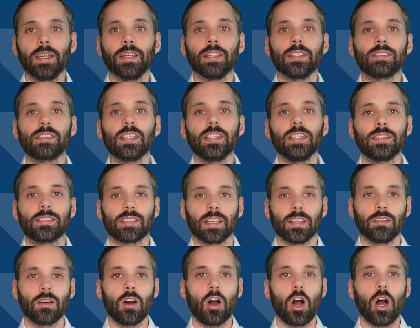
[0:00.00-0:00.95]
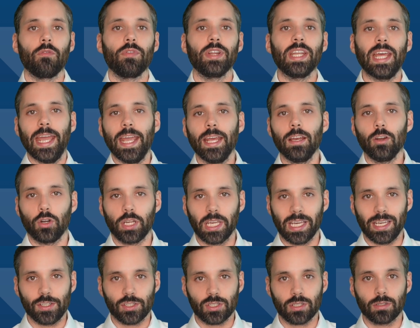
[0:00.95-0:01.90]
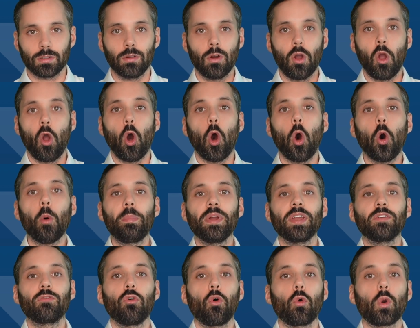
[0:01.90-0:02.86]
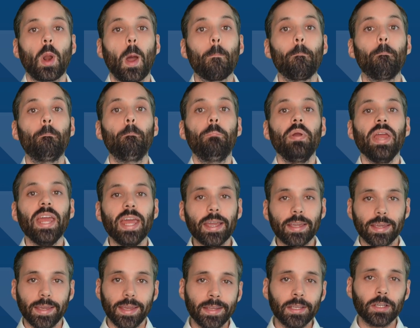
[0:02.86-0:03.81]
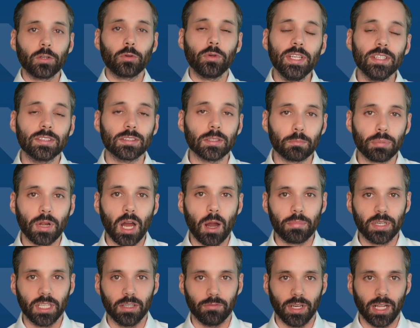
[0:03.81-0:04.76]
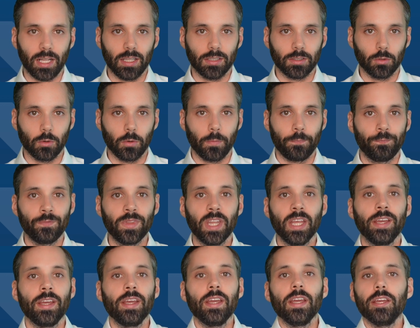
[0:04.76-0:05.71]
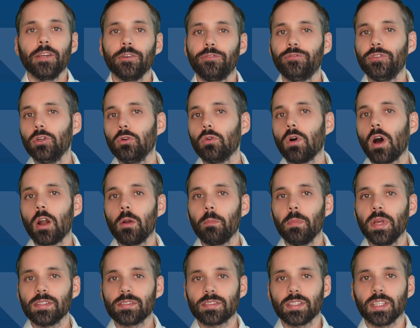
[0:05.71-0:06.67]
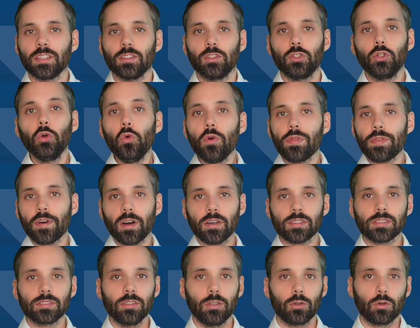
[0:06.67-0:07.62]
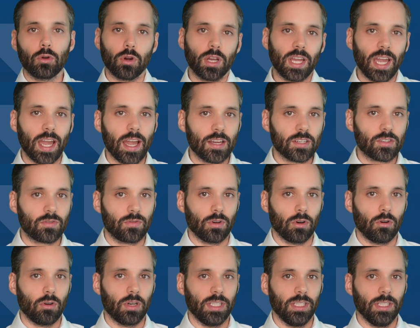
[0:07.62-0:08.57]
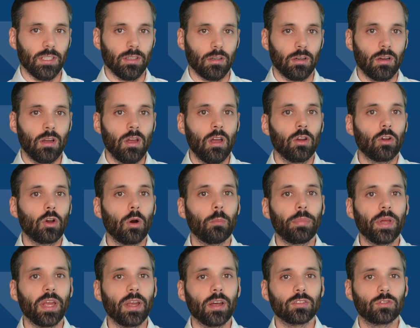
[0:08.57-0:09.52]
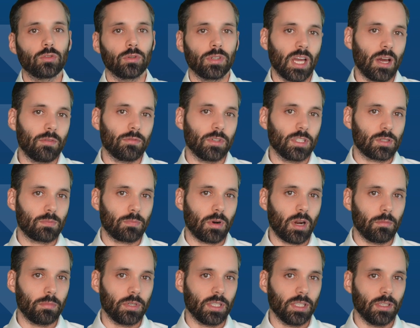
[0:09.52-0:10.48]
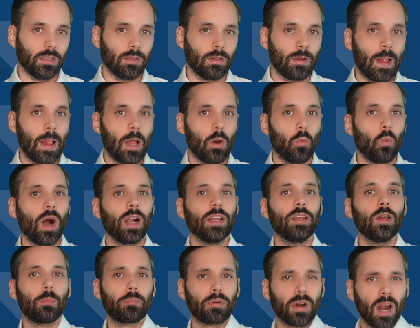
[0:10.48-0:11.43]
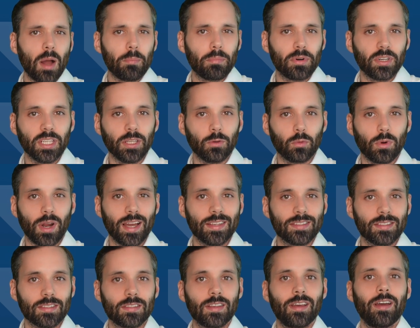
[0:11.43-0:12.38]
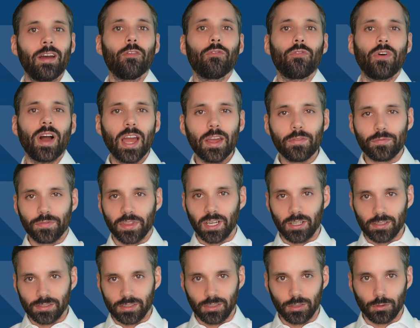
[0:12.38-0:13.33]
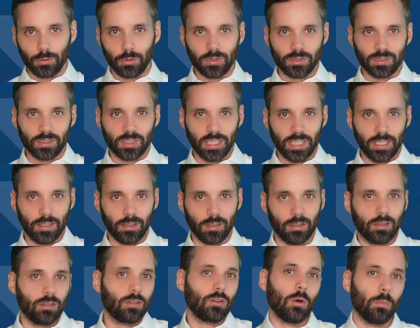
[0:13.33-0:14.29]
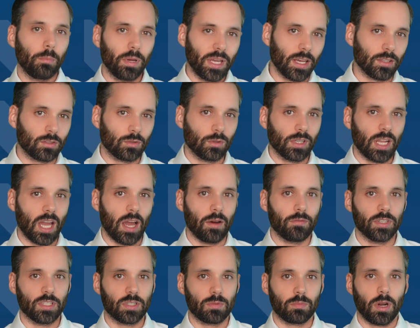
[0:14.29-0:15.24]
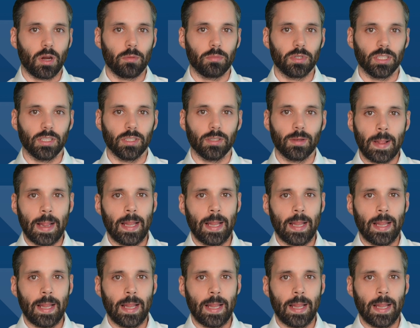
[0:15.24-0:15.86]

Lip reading: in the city center of an A location, hoping for a big increase in property value. If you are missing €2,000 cash flow a year compared to an average property, while your property rises €5,000 a year compared to an average property,